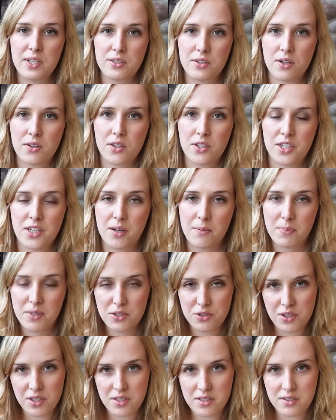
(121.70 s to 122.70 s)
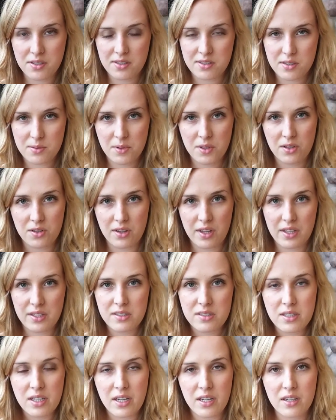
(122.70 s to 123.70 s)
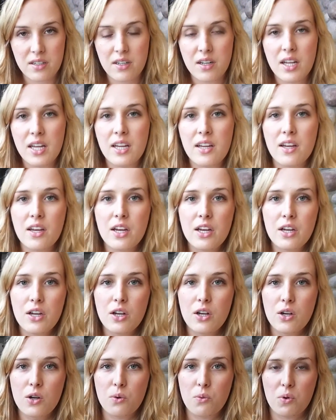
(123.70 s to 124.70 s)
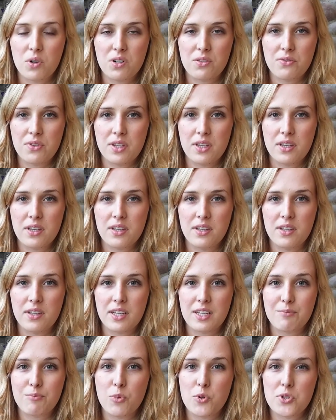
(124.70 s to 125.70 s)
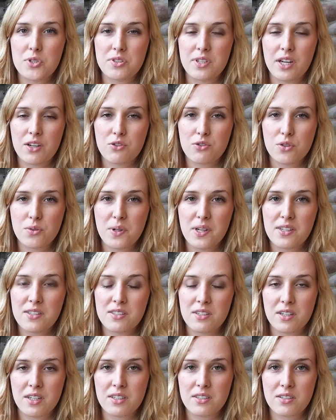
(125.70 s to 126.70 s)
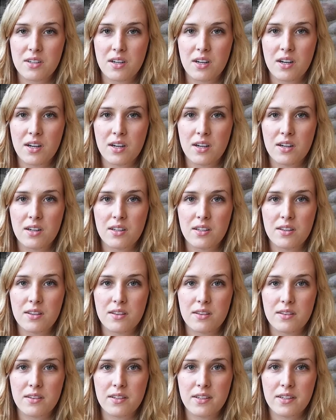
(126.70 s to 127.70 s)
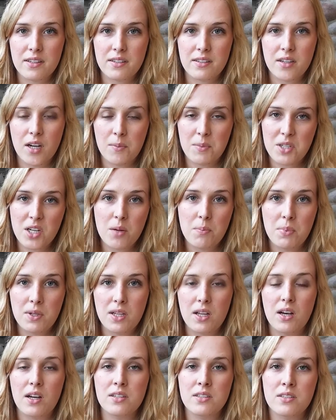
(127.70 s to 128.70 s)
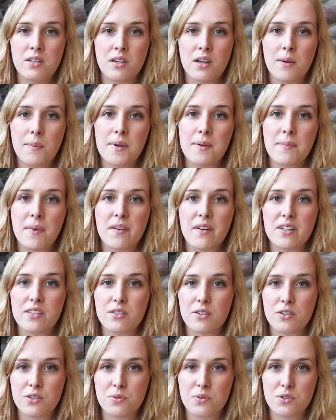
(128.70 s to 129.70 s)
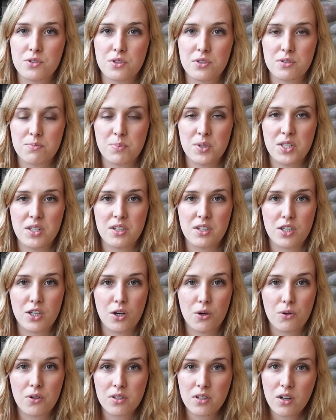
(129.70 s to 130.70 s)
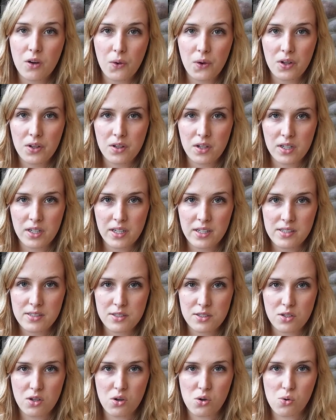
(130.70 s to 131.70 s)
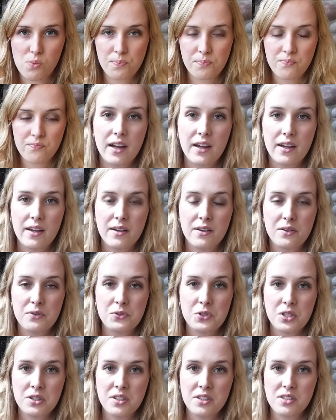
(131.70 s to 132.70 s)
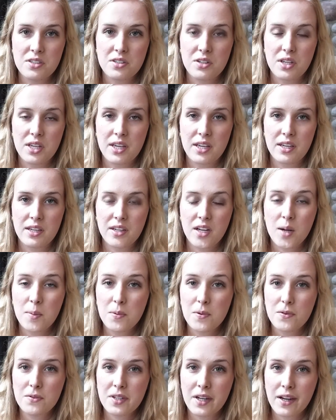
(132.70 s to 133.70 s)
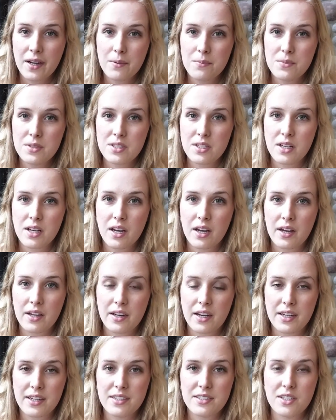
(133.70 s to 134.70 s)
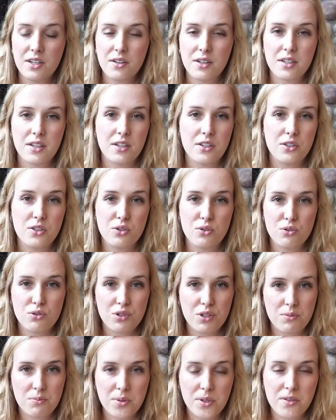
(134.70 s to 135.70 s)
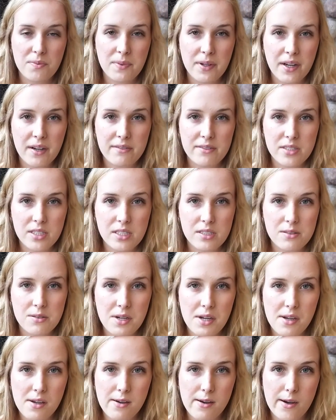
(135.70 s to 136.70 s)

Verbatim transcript: I started looking on Pinterest and some other things, and one of the like most natural ways that I saw coming up a lot um, in my research was just putting coconut oil on it. So I've done this a couple of times and I can tell like a huge improvement after I do it.